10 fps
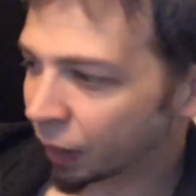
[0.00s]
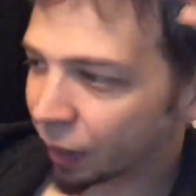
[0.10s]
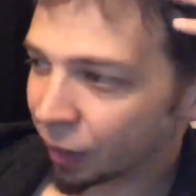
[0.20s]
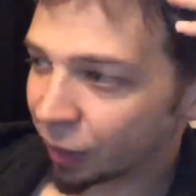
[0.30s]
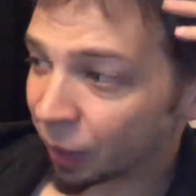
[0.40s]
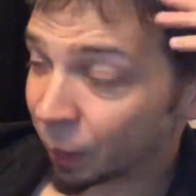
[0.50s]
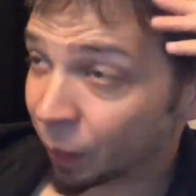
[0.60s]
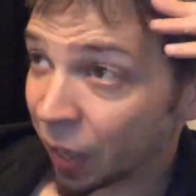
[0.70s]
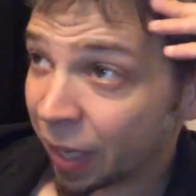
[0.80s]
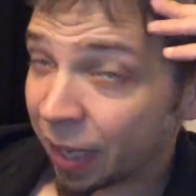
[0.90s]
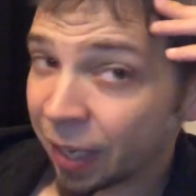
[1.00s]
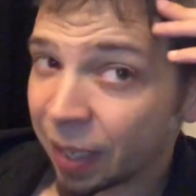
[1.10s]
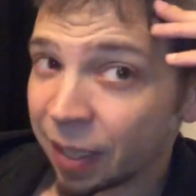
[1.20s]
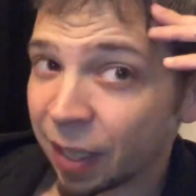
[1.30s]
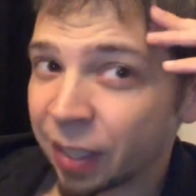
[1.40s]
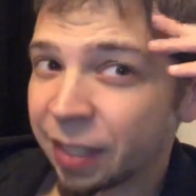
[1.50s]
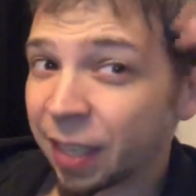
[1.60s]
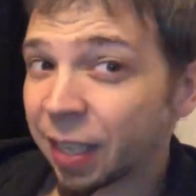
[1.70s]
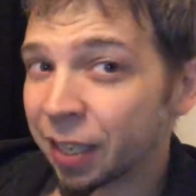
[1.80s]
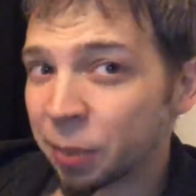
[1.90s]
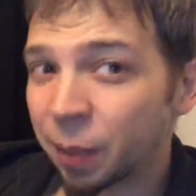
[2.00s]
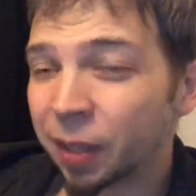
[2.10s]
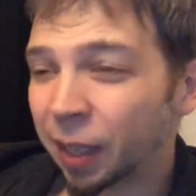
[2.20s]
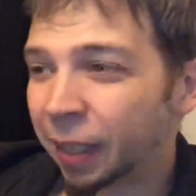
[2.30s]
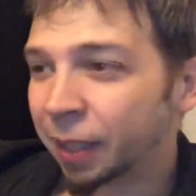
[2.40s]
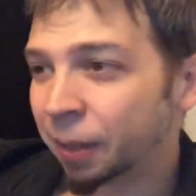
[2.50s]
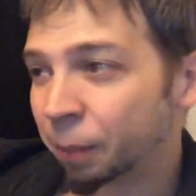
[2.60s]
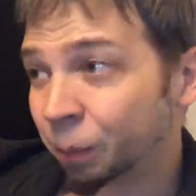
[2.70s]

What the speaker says: and I say that it's been like